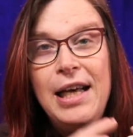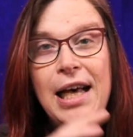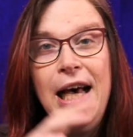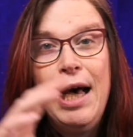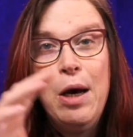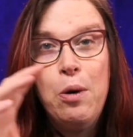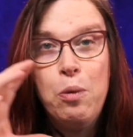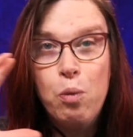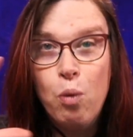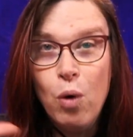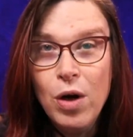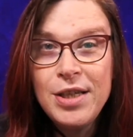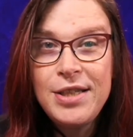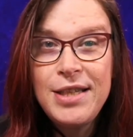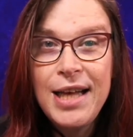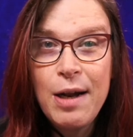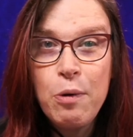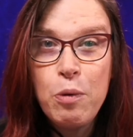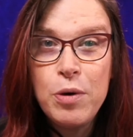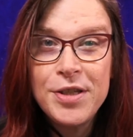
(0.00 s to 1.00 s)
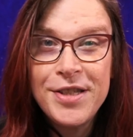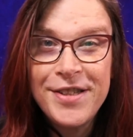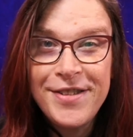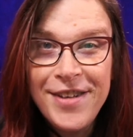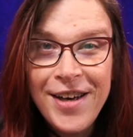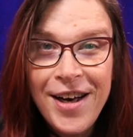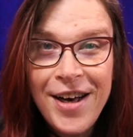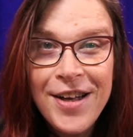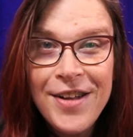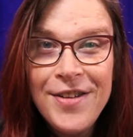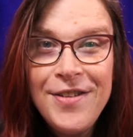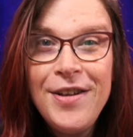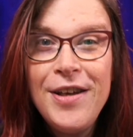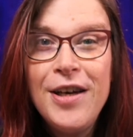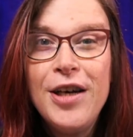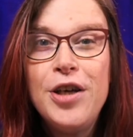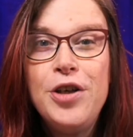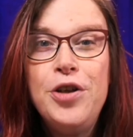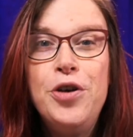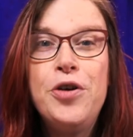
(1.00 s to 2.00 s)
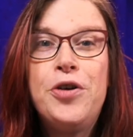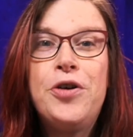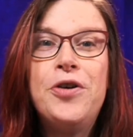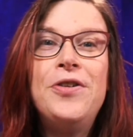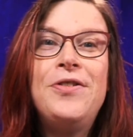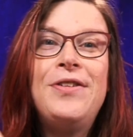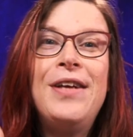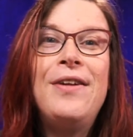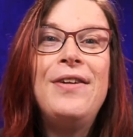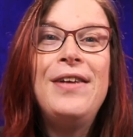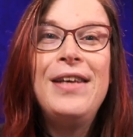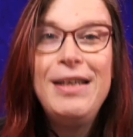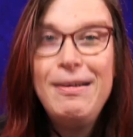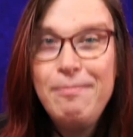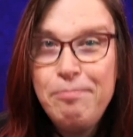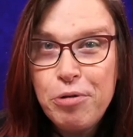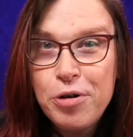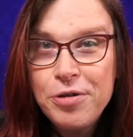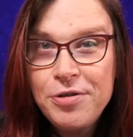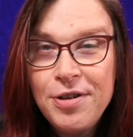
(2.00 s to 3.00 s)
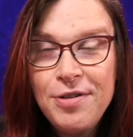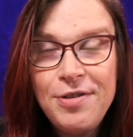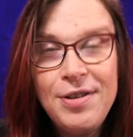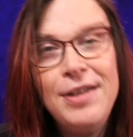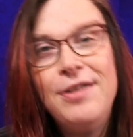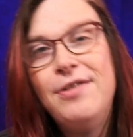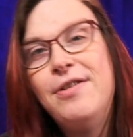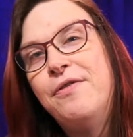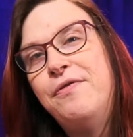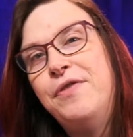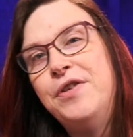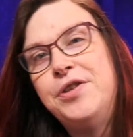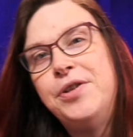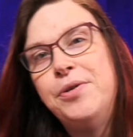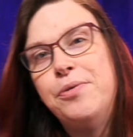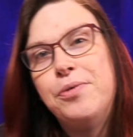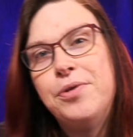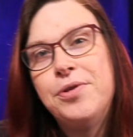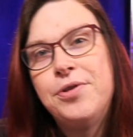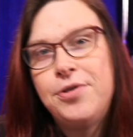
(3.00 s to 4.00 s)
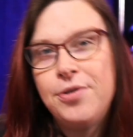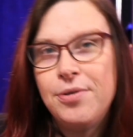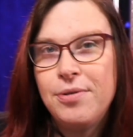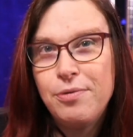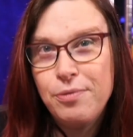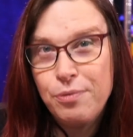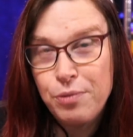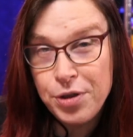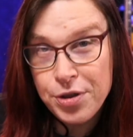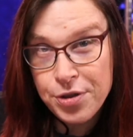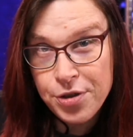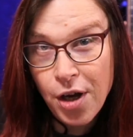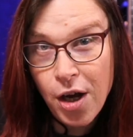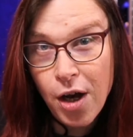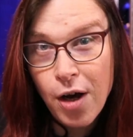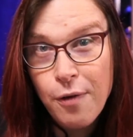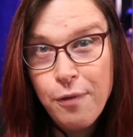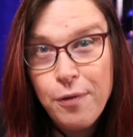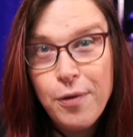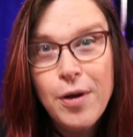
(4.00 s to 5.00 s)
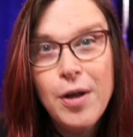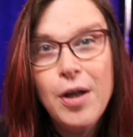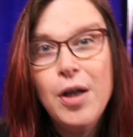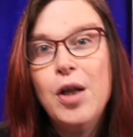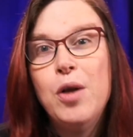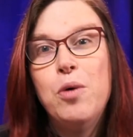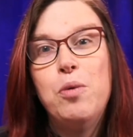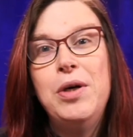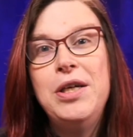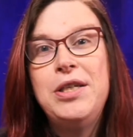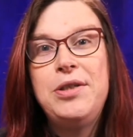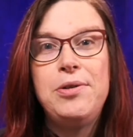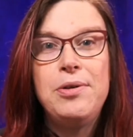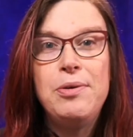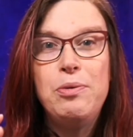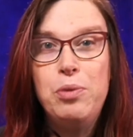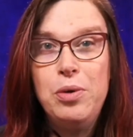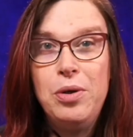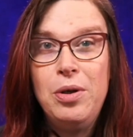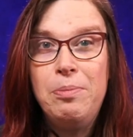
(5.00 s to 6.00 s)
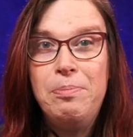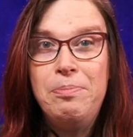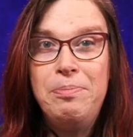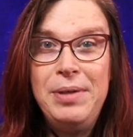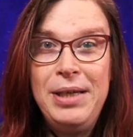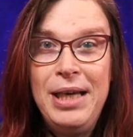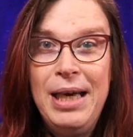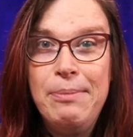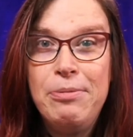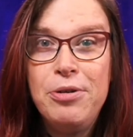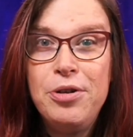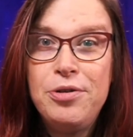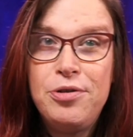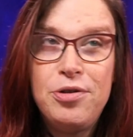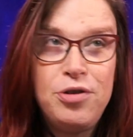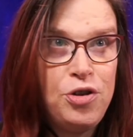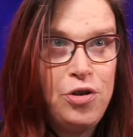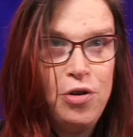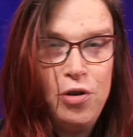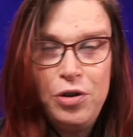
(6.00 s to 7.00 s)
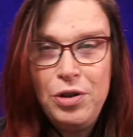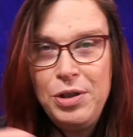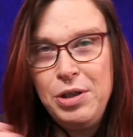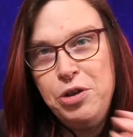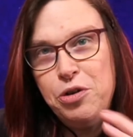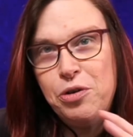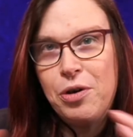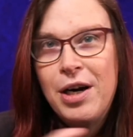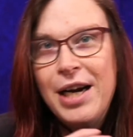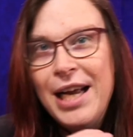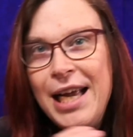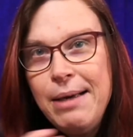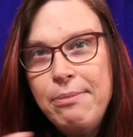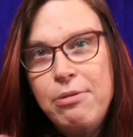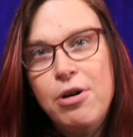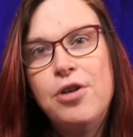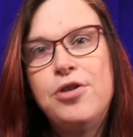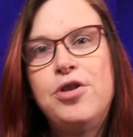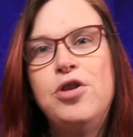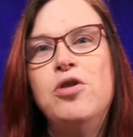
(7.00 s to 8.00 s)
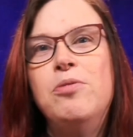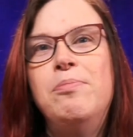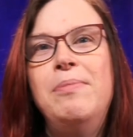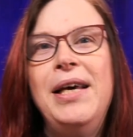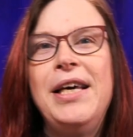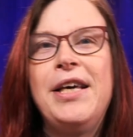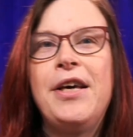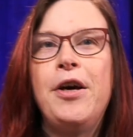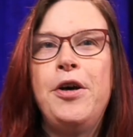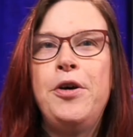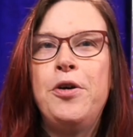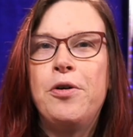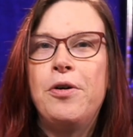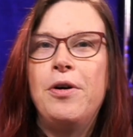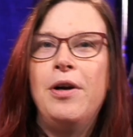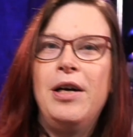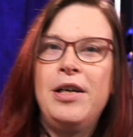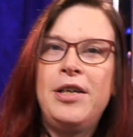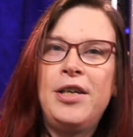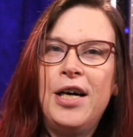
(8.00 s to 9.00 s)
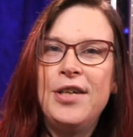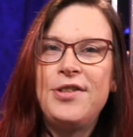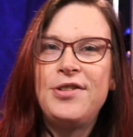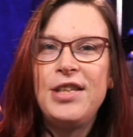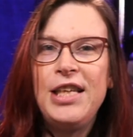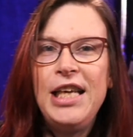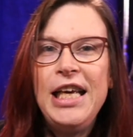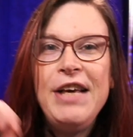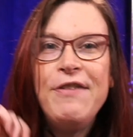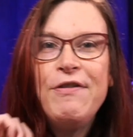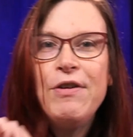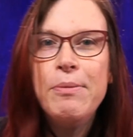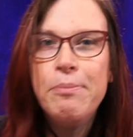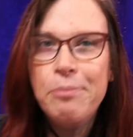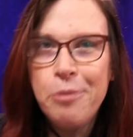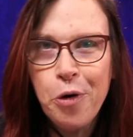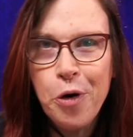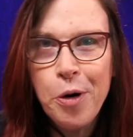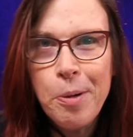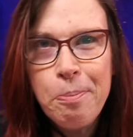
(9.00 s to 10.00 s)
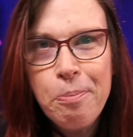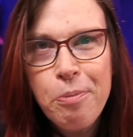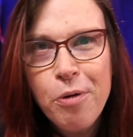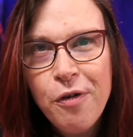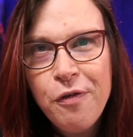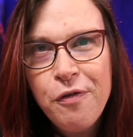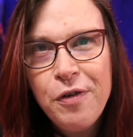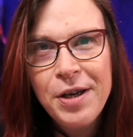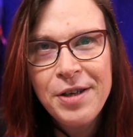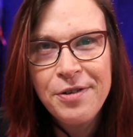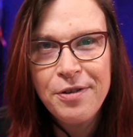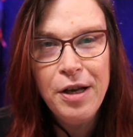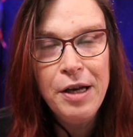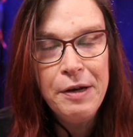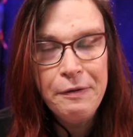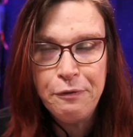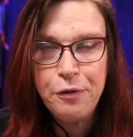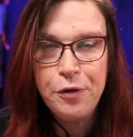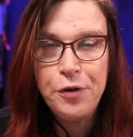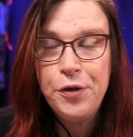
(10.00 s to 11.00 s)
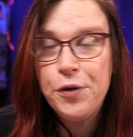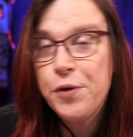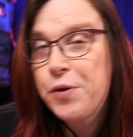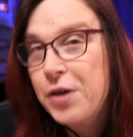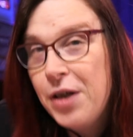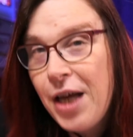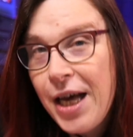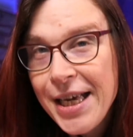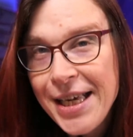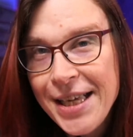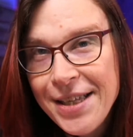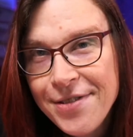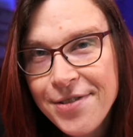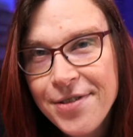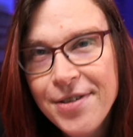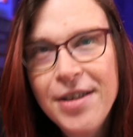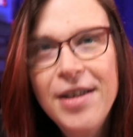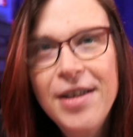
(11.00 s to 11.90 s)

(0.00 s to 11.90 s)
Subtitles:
And once that was done, you could then import it into Visual Resolve, which will be able, so you are able to make your cuts even more perfect for your clients,